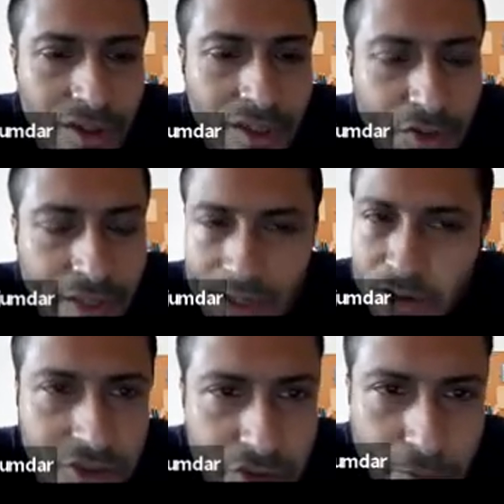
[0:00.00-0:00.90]
you
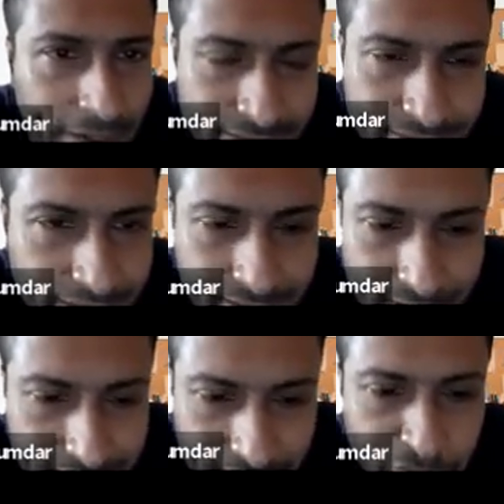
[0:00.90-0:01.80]
cannot do better than
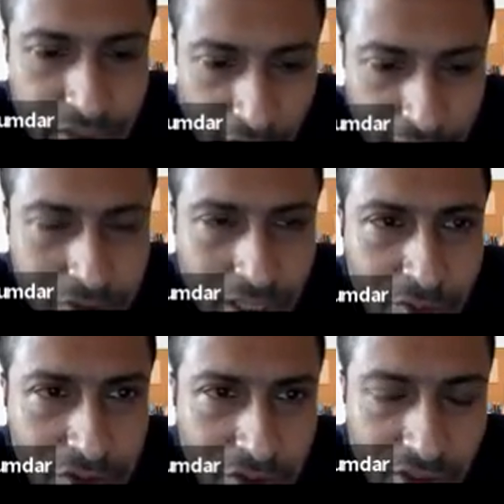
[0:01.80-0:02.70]
that, right? Even you have to
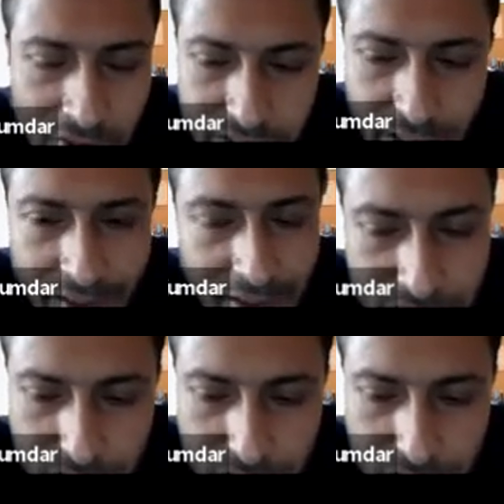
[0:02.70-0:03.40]
count all your triangles,